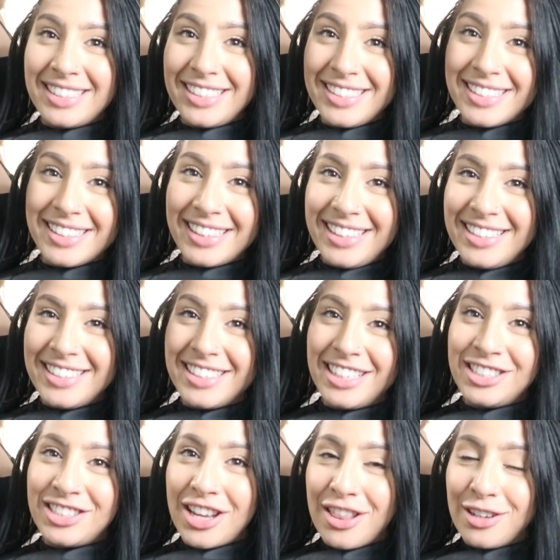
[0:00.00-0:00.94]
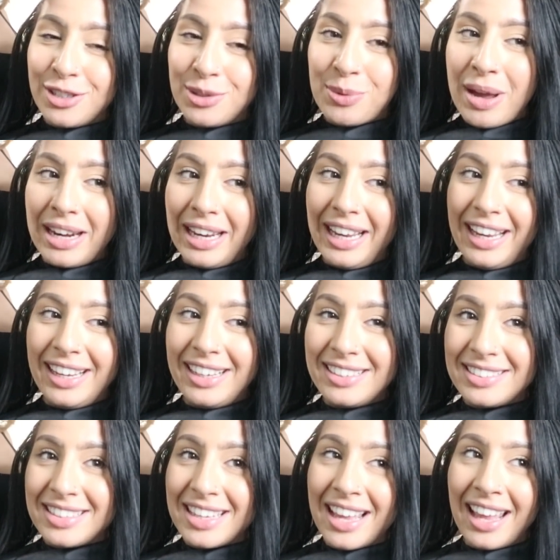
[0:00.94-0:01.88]
Seriously, each other's
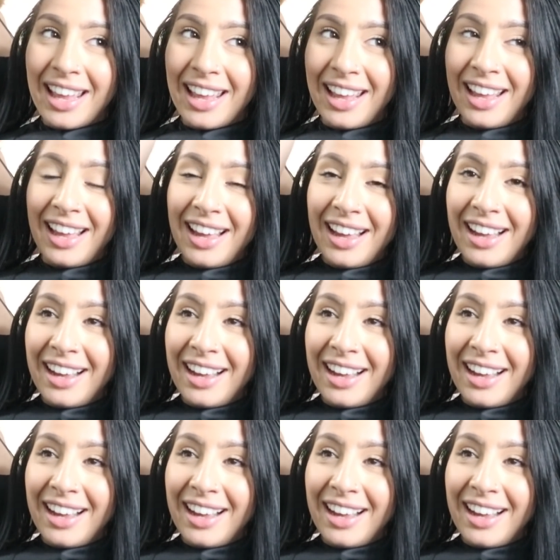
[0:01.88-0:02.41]
weddings. So it's gonna